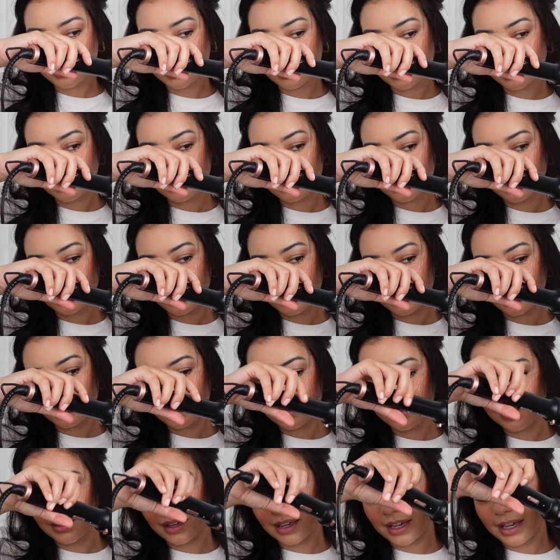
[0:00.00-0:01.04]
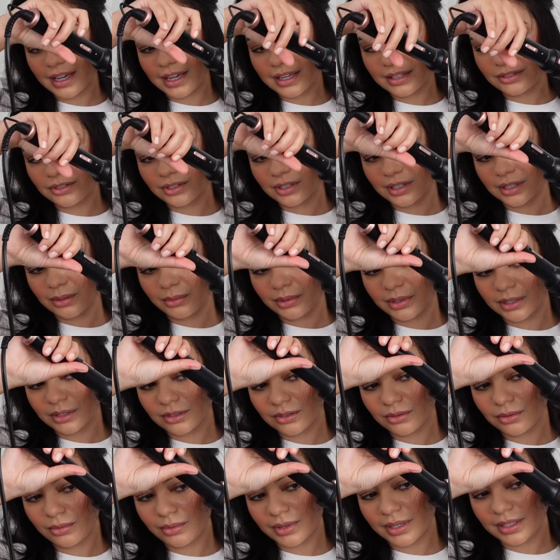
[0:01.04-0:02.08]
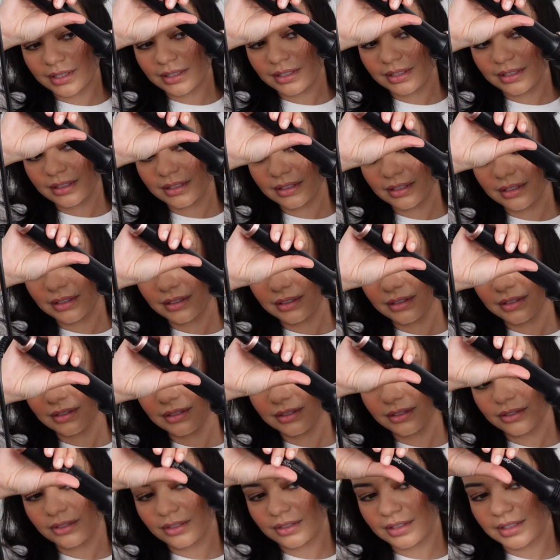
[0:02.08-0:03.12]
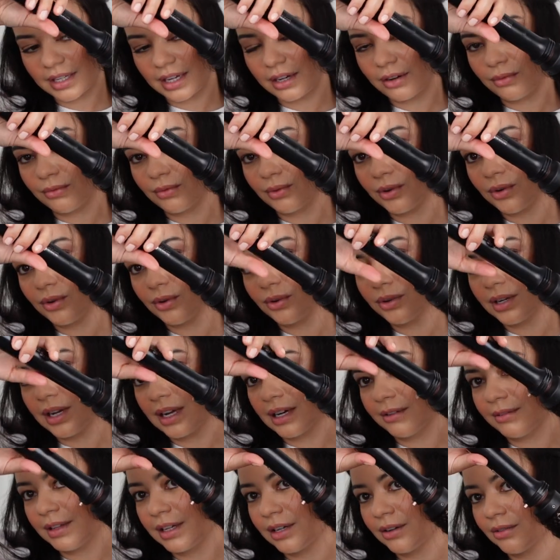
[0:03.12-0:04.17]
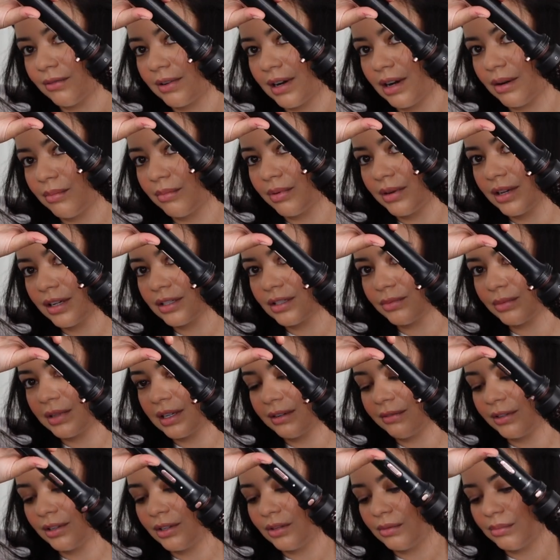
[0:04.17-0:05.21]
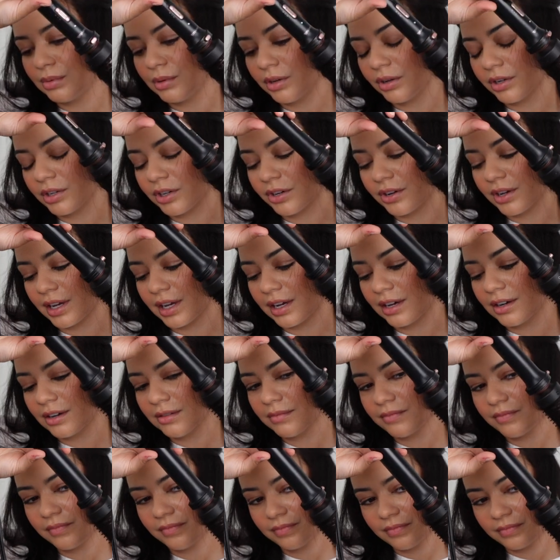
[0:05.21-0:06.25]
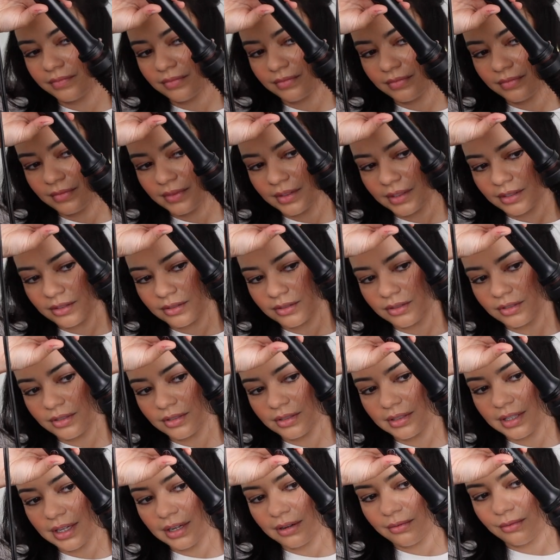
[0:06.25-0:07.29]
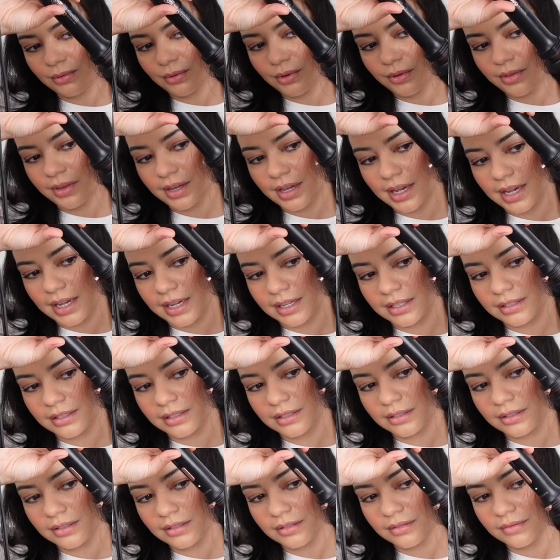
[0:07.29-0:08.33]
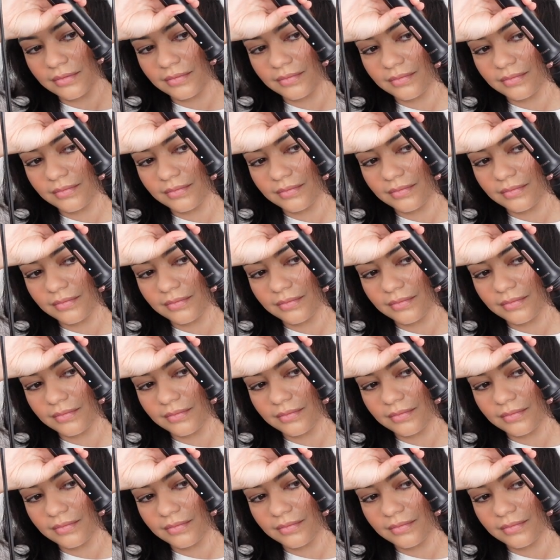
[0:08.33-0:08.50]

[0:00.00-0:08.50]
and then the ends you're going to want to twist. Just like roll, kind of like a round brush whenever you blow out your hair. So just like roll the ends.